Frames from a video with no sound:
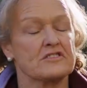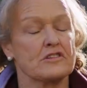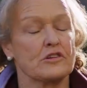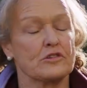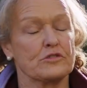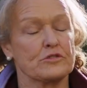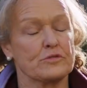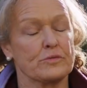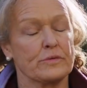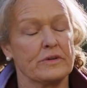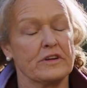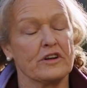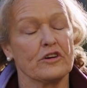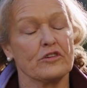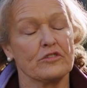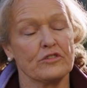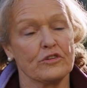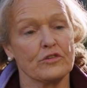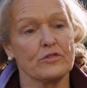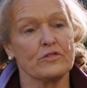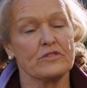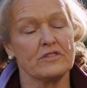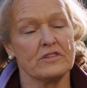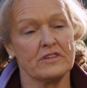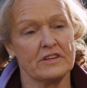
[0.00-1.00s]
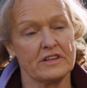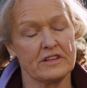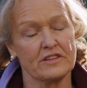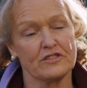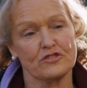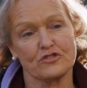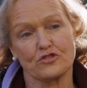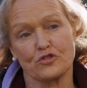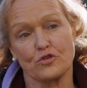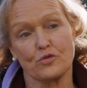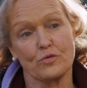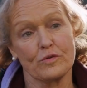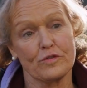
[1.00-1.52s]
As long as we're not near the
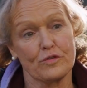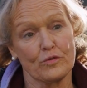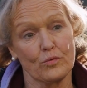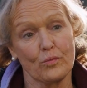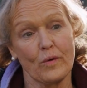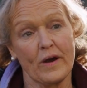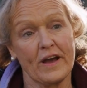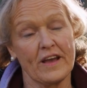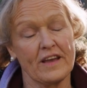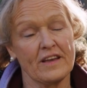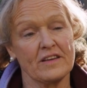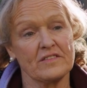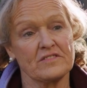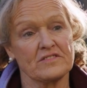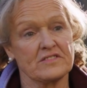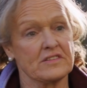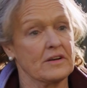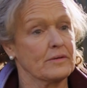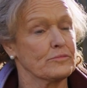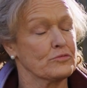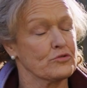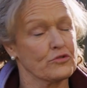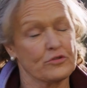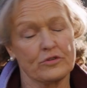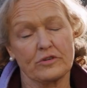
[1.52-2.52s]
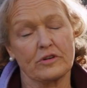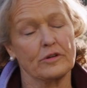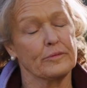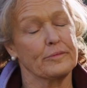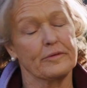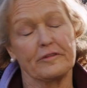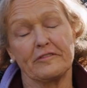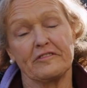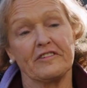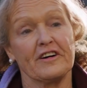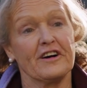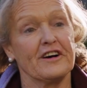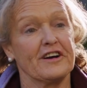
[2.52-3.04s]
shore with the waves, I'm sure it'll be
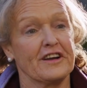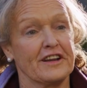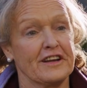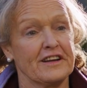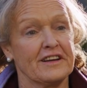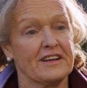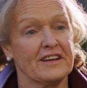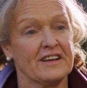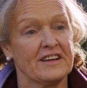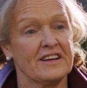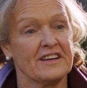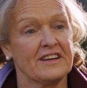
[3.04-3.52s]
fine.